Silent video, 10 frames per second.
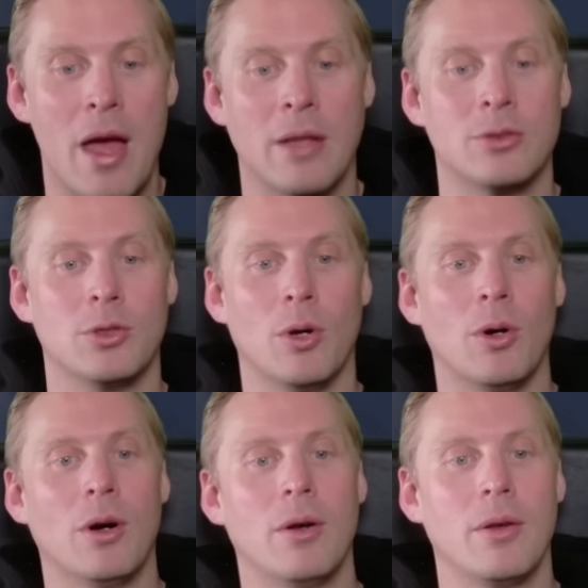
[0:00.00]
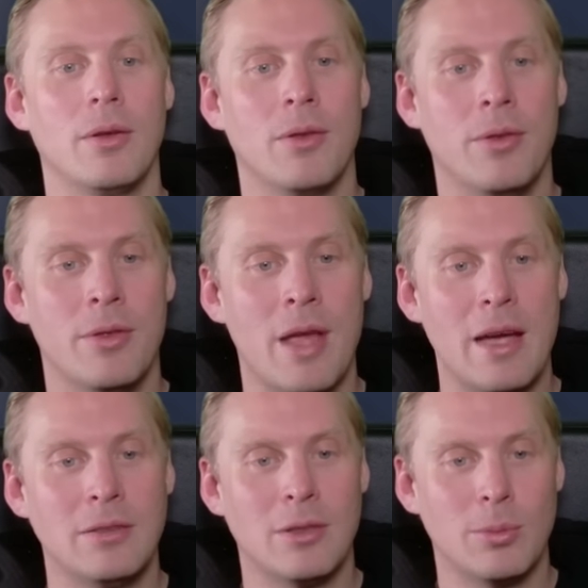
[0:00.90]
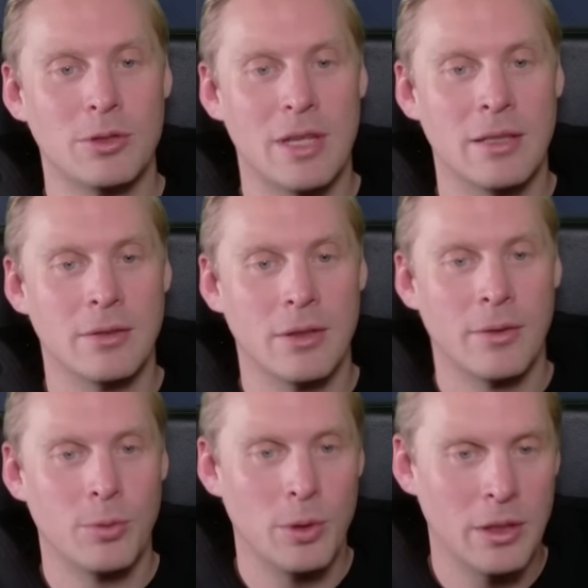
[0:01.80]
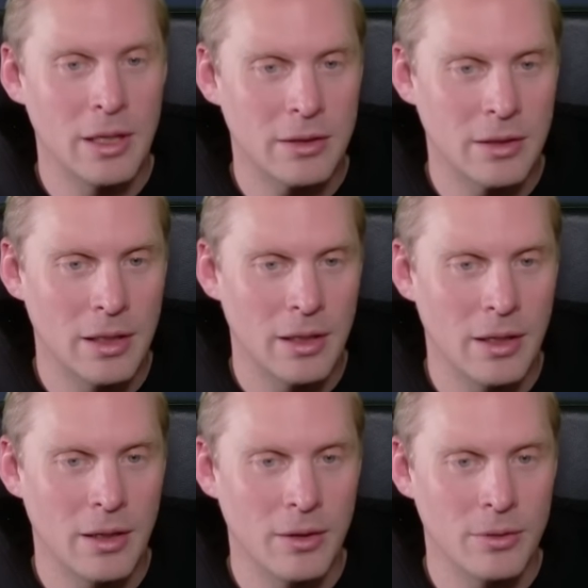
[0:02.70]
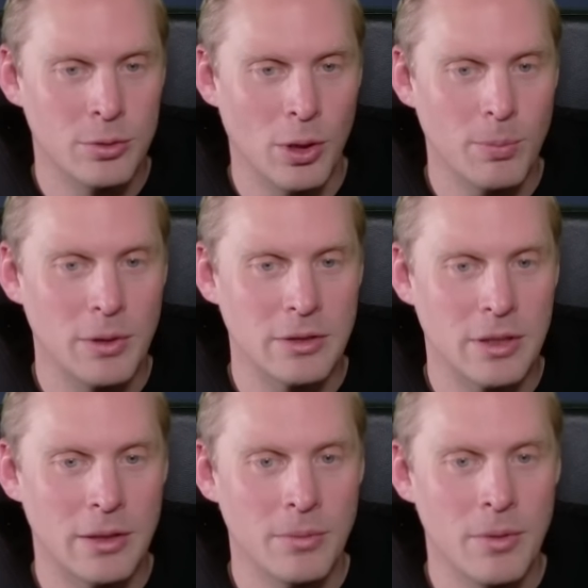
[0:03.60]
and draw 90% if we get the drop list there.